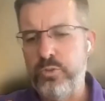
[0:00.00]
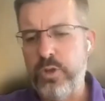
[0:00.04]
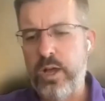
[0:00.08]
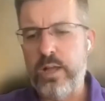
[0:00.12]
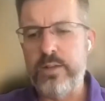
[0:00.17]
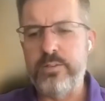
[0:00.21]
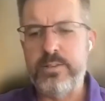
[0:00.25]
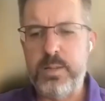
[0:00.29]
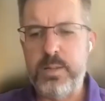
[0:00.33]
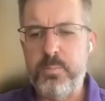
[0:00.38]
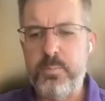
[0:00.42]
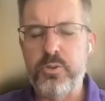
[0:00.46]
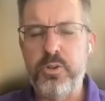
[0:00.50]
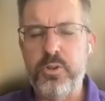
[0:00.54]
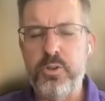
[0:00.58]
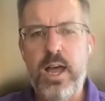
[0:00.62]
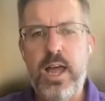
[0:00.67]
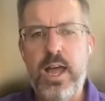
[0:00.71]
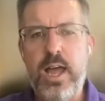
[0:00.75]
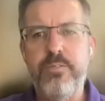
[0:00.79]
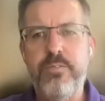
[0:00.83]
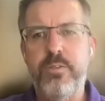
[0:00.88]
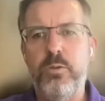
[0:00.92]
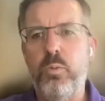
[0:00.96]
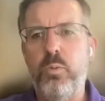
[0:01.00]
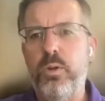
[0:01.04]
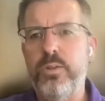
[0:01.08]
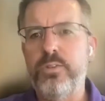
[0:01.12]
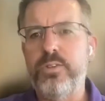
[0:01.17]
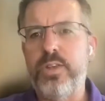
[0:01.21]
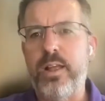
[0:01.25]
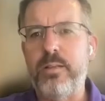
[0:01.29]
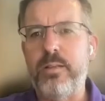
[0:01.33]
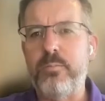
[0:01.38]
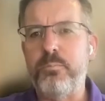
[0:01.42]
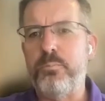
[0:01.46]
a deeper dive. And
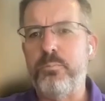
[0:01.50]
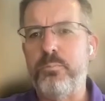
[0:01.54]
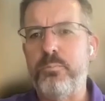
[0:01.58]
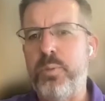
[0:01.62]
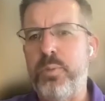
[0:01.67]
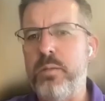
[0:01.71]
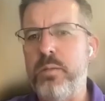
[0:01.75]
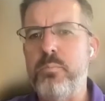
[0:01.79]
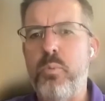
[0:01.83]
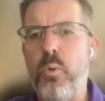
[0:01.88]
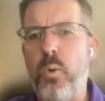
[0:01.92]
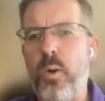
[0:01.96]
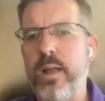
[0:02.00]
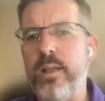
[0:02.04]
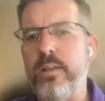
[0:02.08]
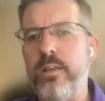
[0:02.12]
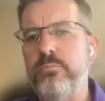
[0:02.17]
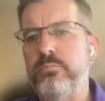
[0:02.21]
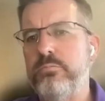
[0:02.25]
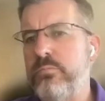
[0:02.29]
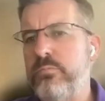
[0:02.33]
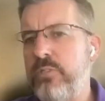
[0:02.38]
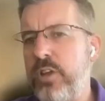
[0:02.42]
once I pinpoint,